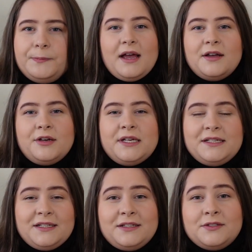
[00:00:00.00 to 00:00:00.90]
I got
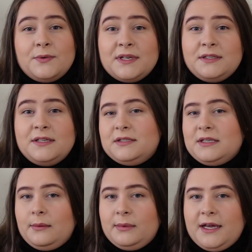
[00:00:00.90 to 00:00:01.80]
it in 20
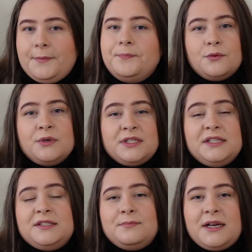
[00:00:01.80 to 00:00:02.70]
sable, which
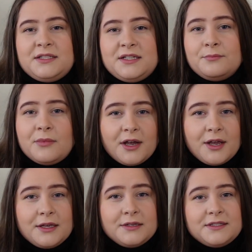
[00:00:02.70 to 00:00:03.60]
is matching
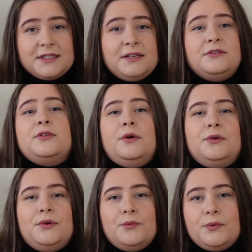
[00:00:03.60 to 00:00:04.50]
my skin
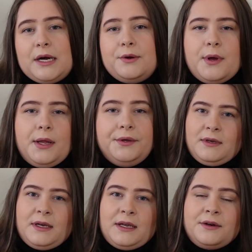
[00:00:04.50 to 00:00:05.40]
tone very well.
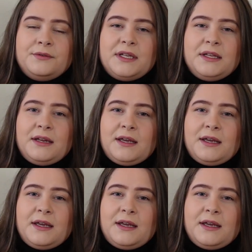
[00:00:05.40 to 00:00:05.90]
And I really